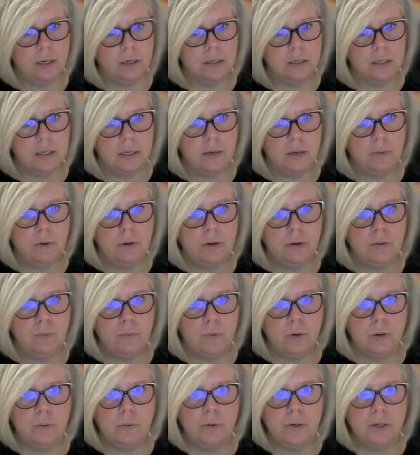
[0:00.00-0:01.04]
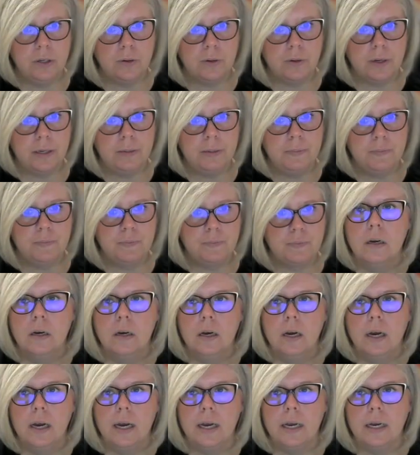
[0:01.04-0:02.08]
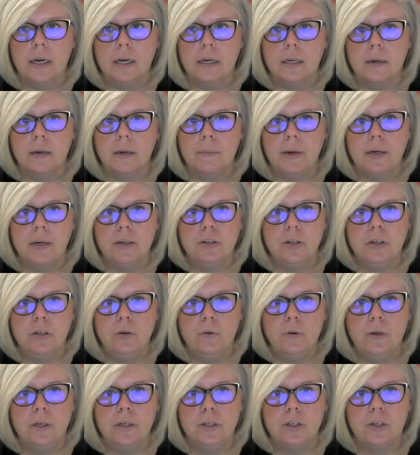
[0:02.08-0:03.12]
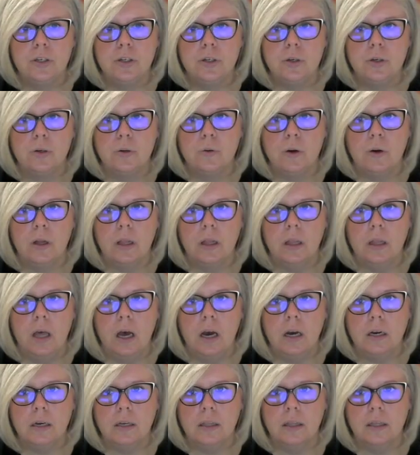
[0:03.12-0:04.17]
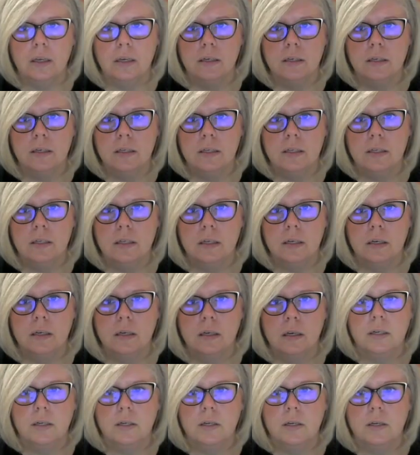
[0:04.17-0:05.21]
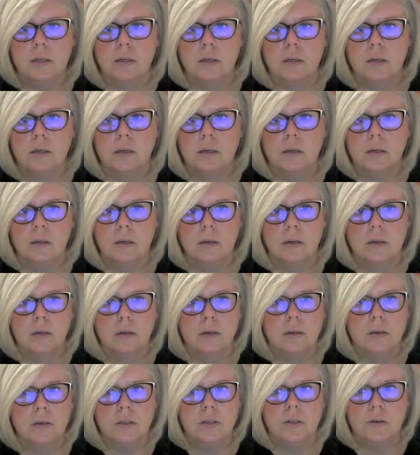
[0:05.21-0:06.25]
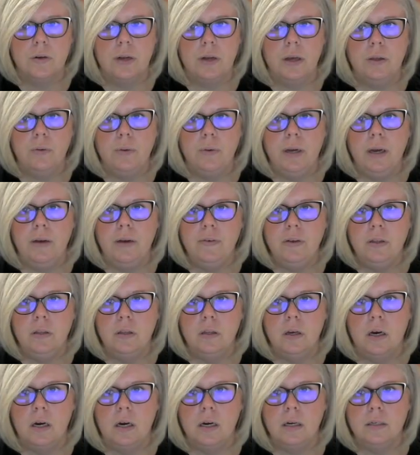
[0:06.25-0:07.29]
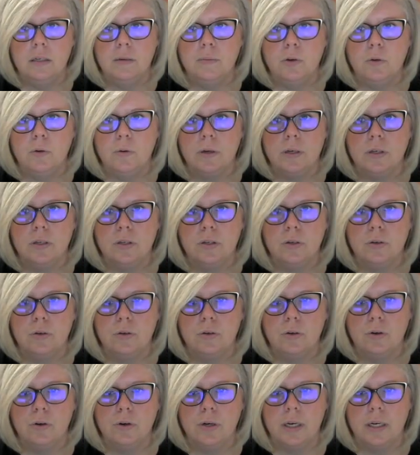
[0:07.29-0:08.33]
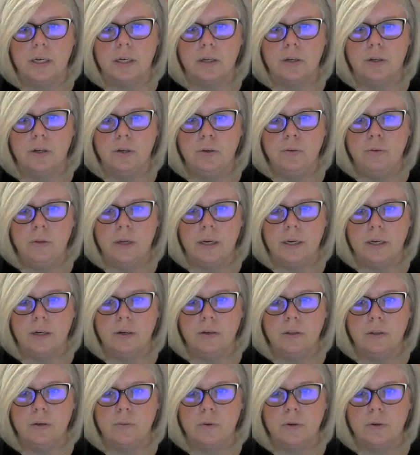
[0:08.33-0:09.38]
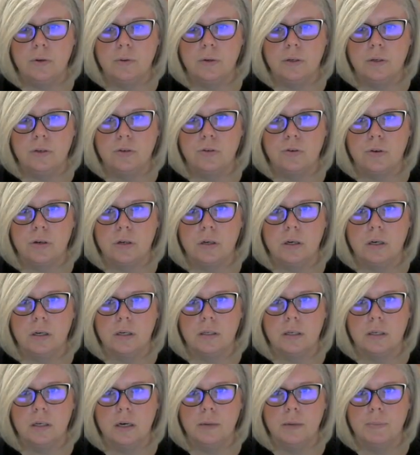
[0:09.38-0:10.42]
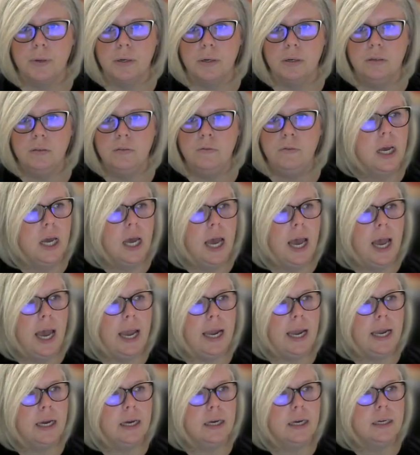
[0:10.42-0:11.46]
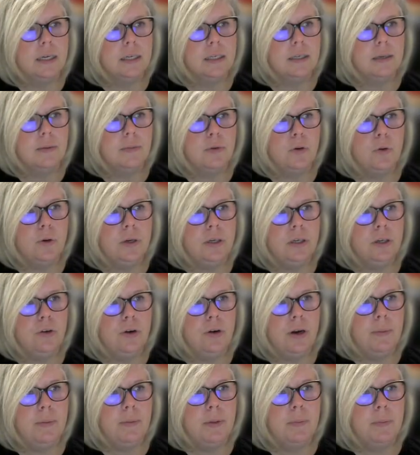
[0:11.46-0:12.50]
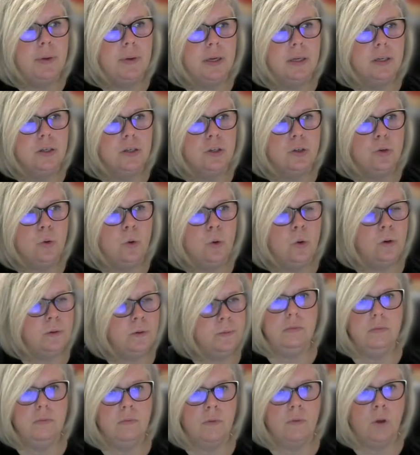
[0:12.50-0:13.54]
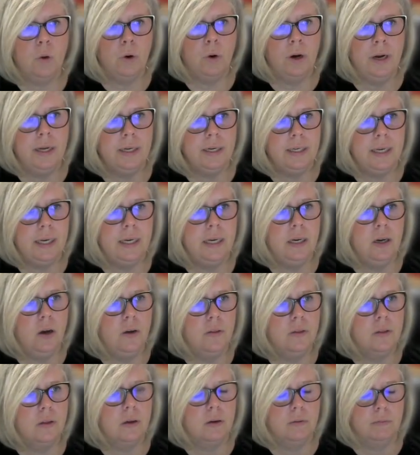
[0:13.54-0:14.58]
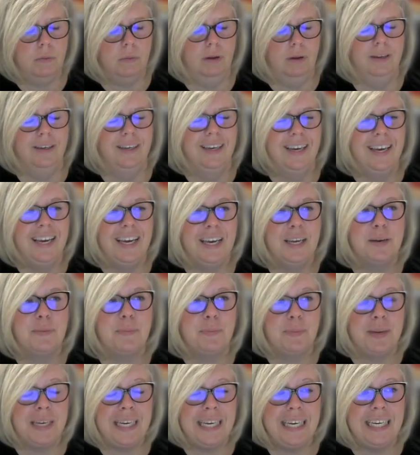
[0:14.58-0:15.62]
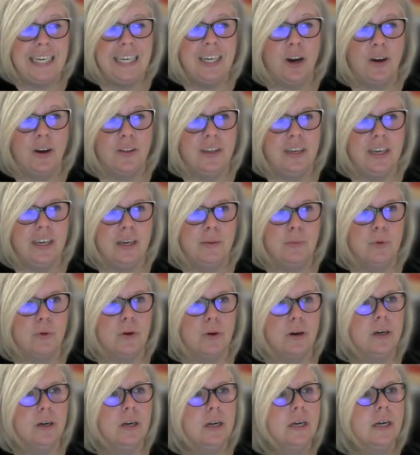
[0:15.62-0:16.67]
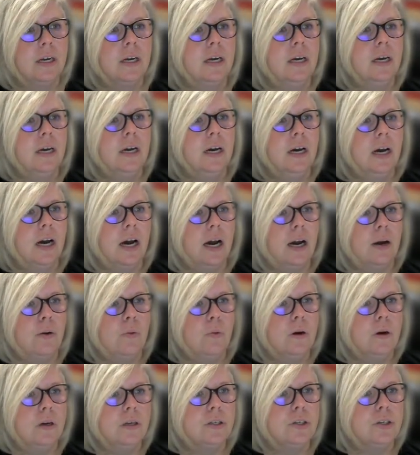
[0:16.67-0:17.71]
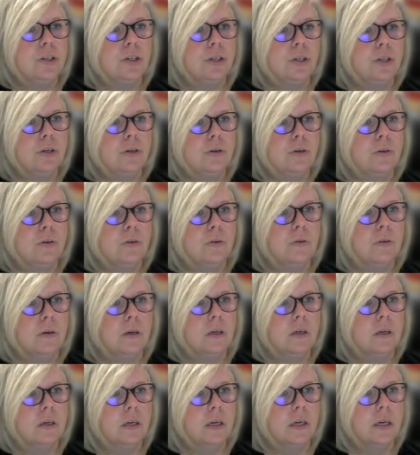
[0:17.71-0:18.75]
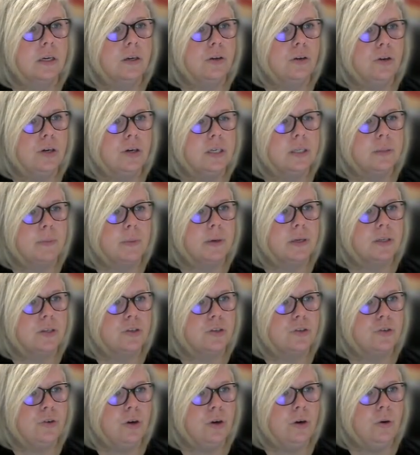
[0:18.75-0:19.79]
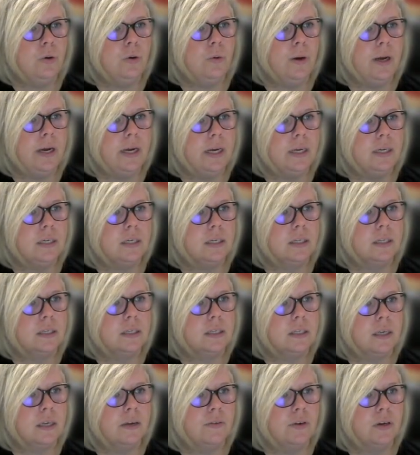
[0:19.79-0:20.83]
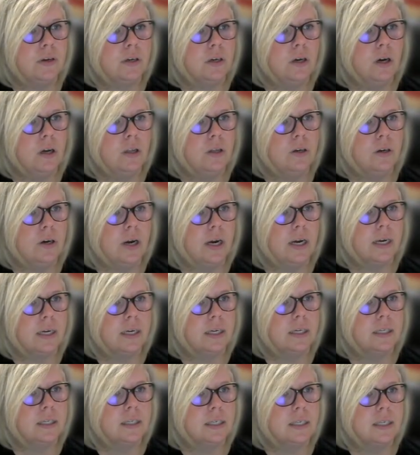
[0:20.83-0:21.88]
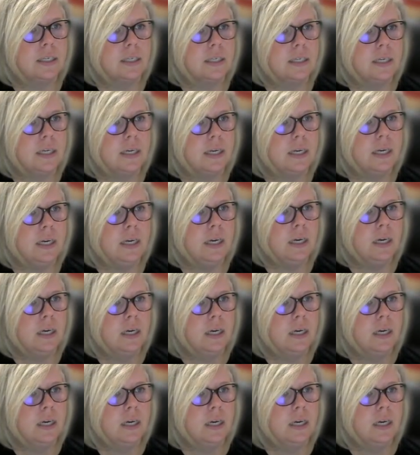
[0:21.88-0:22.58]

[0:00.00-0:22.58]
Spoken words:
see what we're doing. And I'm actually going to lock this. So now that we have it locked, I'm going to create a new layer that we're going to draw on top of. And I'm going to grab the pen tool or hit P on the keyboard. I want to increase my stroke weight. Let's give it a color I can see